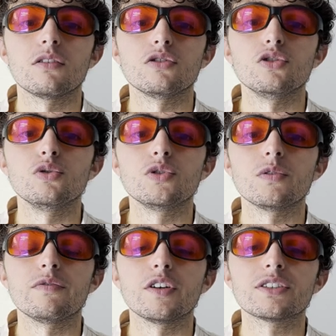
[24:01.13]
Use
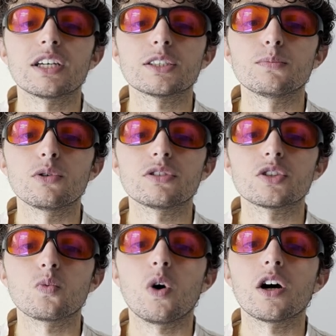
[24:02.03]
reverse
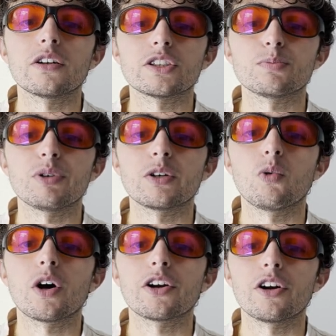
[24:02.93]
osmosis water, spring
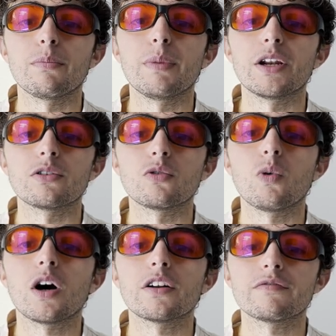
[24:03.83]
water, or mineral
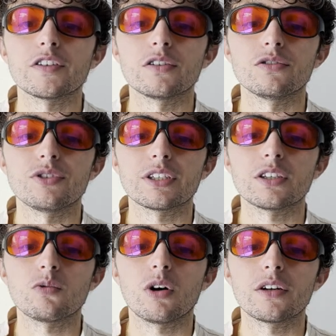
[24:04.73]
water for your
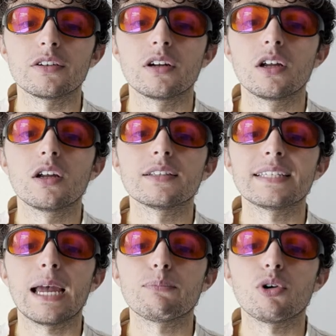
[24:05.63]
drinking water.
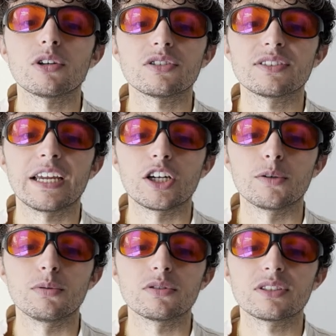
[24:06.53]
Tap water is
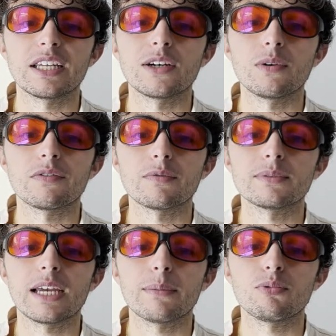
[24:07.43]
terrible. Stay away from
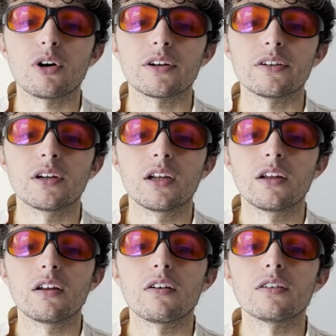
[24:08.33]
tap water.
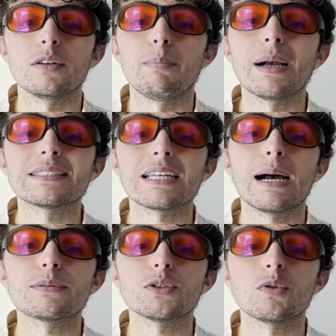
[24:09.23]
The best
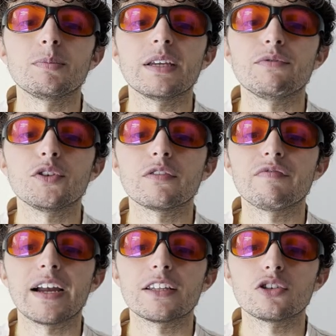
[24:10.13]
option would be if you could
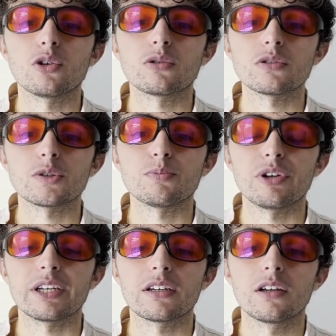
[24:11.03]
find a local
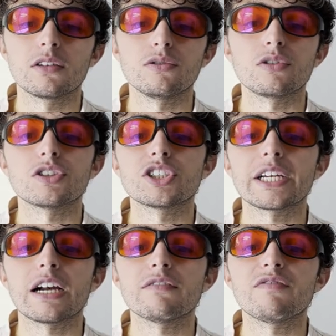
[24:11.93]
spring. You could
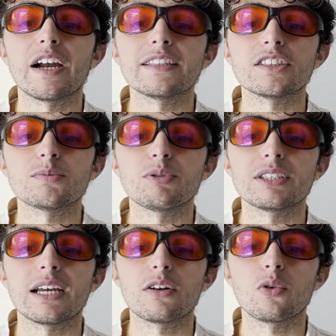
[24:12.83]
check out
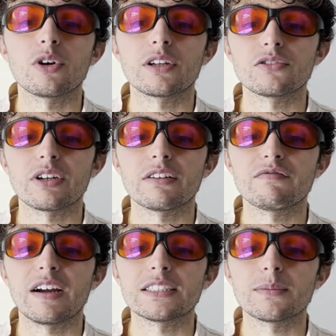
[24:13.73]
findthespring.org and try to
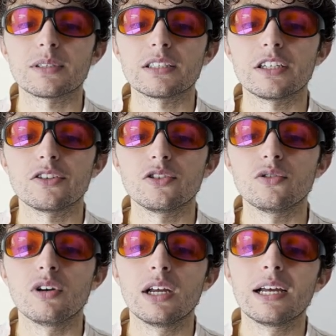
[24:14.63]
find something near
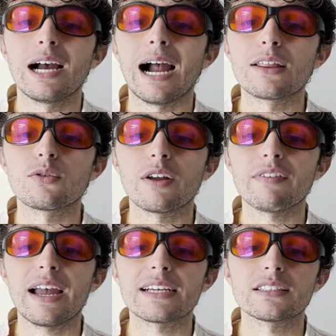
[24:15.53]
you. I don't have
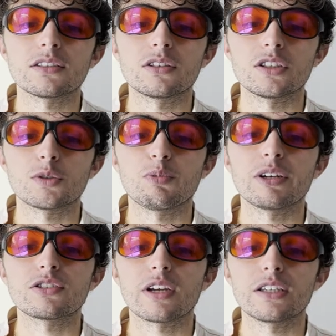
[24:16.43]
access to a
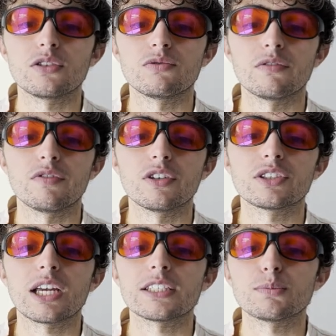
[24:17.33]
spring, so I use
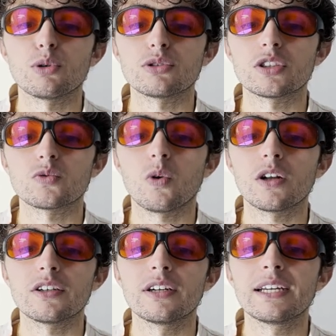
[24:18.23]
reverse osmosis
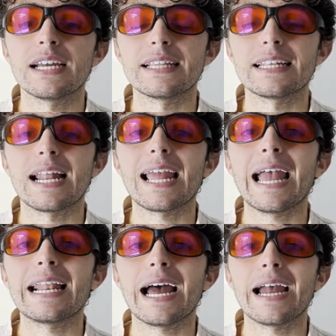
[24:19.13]
water, and then I
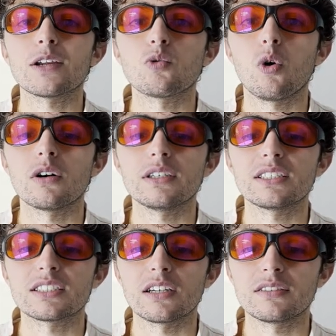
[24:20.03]
add high quality
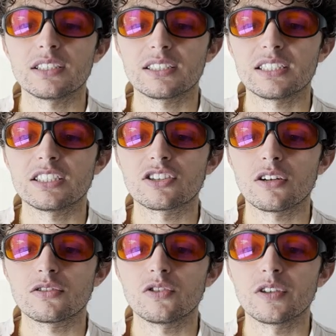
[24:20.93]
Celtic sea
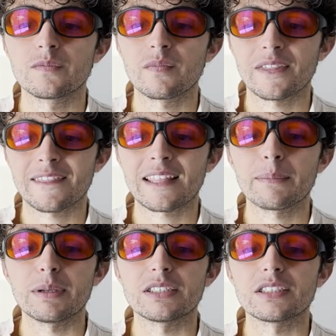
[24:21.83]
salt to it,
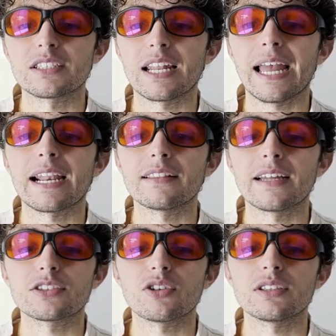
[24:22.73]
because it's going to add
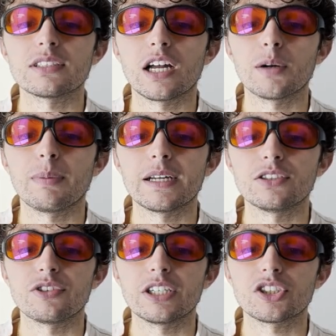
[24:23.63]
electrons and help
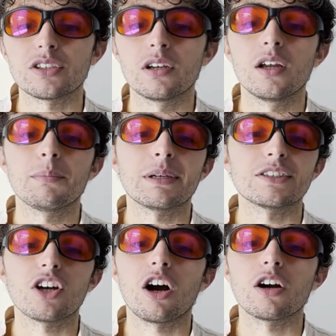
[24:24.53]
hydration,
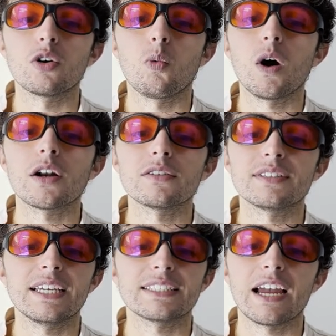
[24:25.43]
because RO water
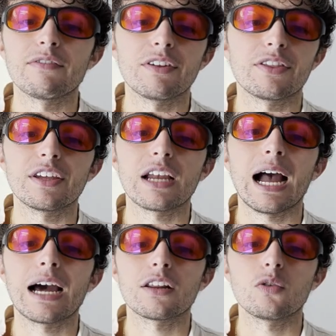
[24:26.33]
takes everything
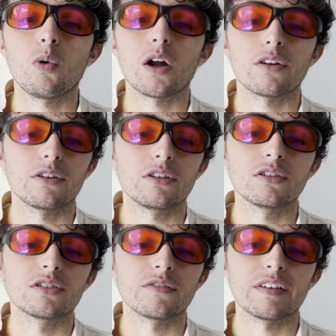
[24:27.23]
out of the water, the
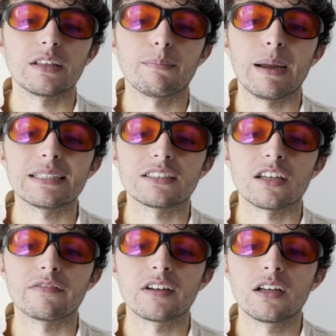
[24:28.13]
good stuff and the bad
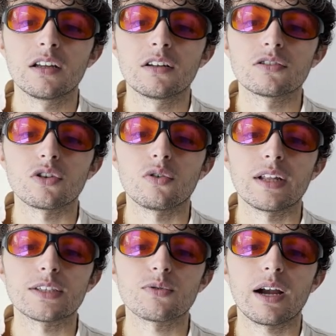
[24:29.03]
stuff. So
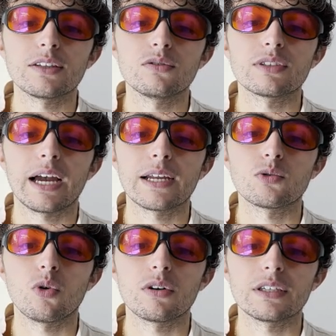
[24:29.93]
that's why I use high
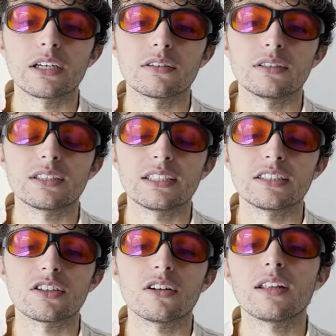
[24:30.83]
quality Celtic sea
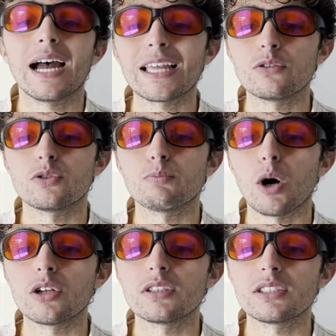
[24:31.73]
salt. I use
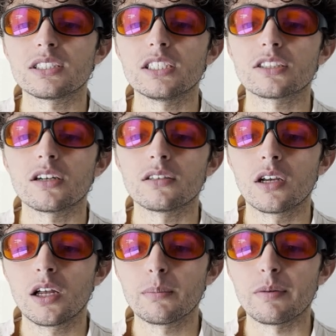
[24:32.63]
Malden sea salt,
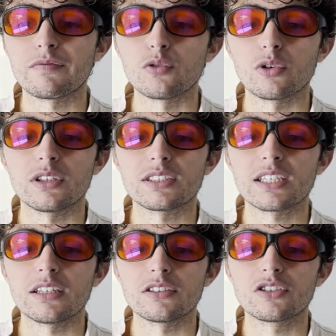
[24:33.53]
but Fleur de
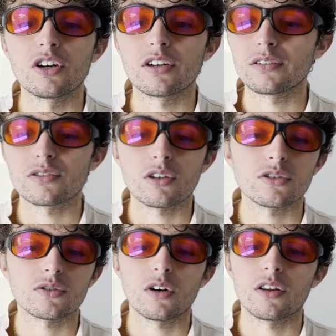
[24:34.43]
Sel is good, and there's
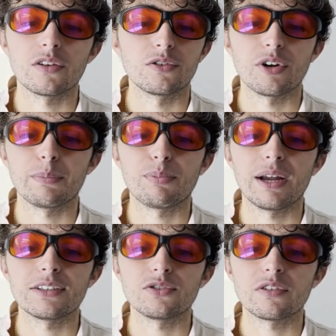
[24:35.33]
also other great
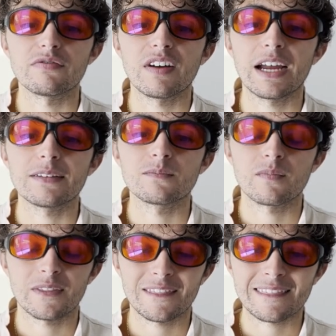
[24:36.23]
brands you could find.
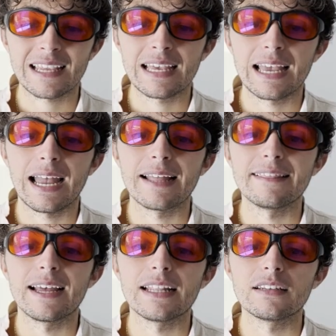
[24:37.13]
And
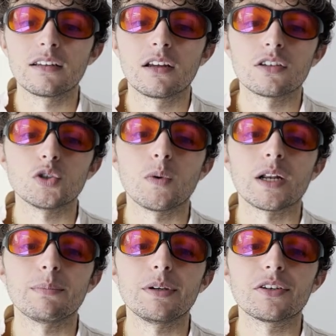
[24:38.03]
then you want
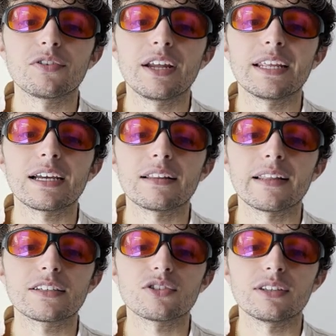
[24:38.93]
to be creating
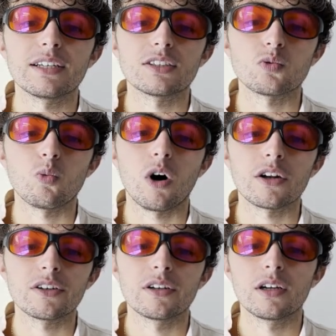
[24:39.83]
electron dense water,